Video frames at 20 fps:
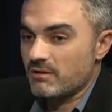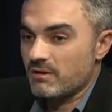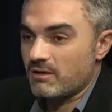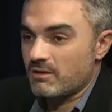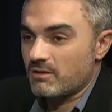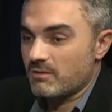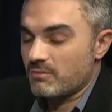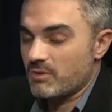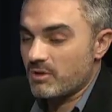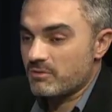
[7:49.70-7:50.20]

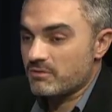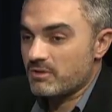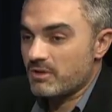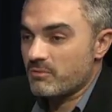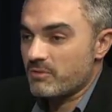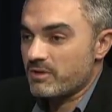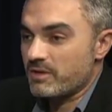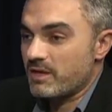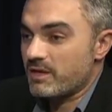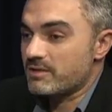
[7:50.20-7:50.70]

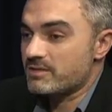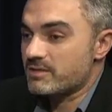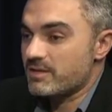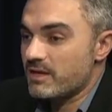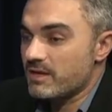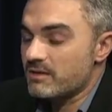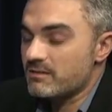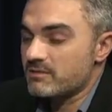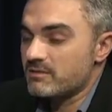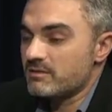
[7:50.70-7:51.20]
our
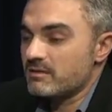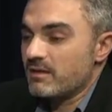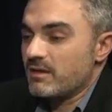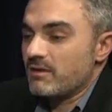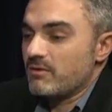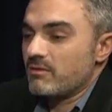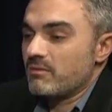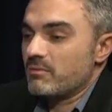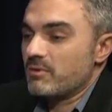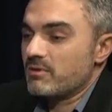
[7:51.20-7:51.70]
anxiety
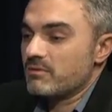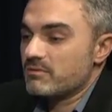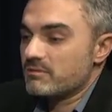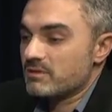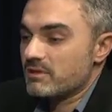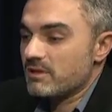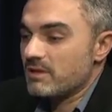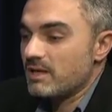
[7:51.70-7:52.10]
now, about